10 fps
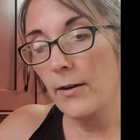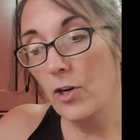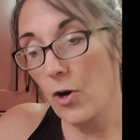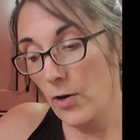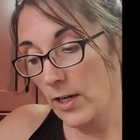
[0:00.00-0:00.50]

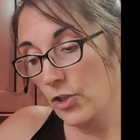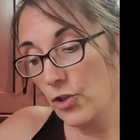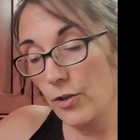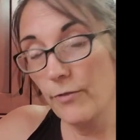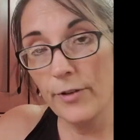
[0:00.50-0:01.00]
coconut
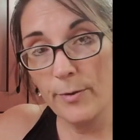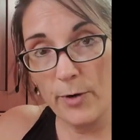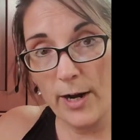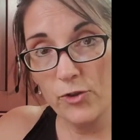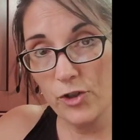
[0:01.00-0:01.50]
sugar for the
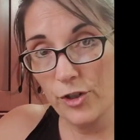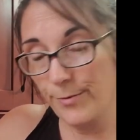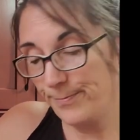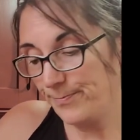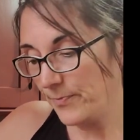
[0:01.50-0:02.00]
brown sugar.
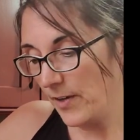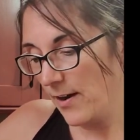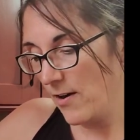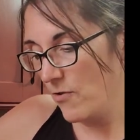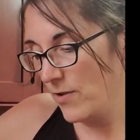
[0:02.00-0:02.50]

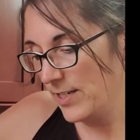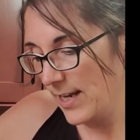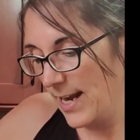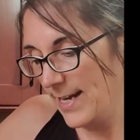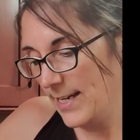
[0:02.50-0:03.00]
I always,
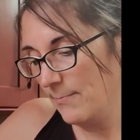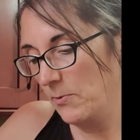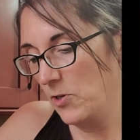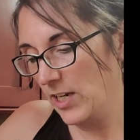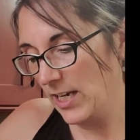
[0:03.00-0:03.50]
anytime
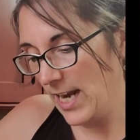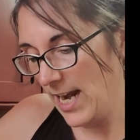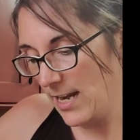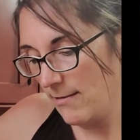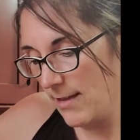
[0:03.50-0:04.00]
I'm cooking
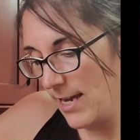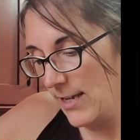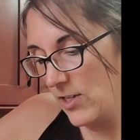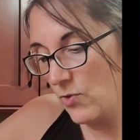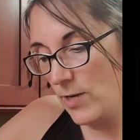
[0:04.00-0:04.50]
anything
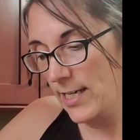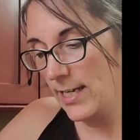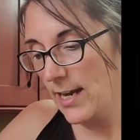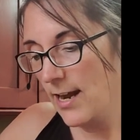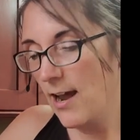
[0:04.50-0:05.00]

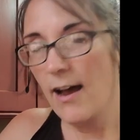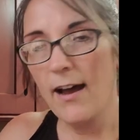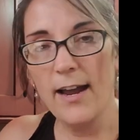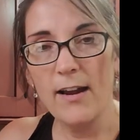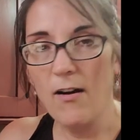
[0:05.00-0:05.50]
sweet,
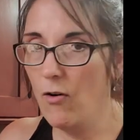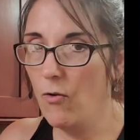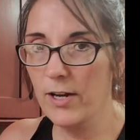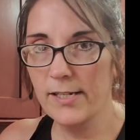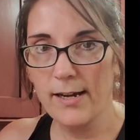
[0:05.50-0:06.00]
I
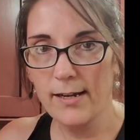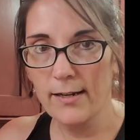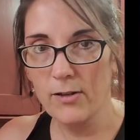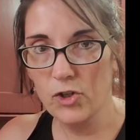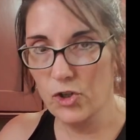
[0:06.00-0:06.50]
always
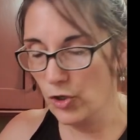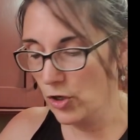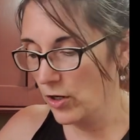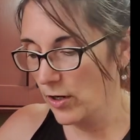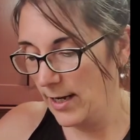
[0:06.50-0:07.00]
cut the
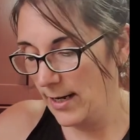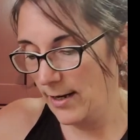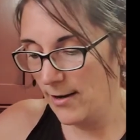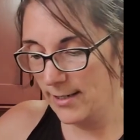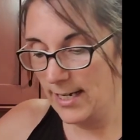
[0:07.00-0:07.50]
sugar
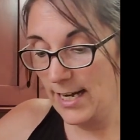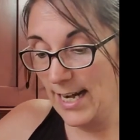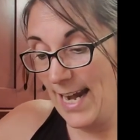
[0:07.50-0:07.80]
content in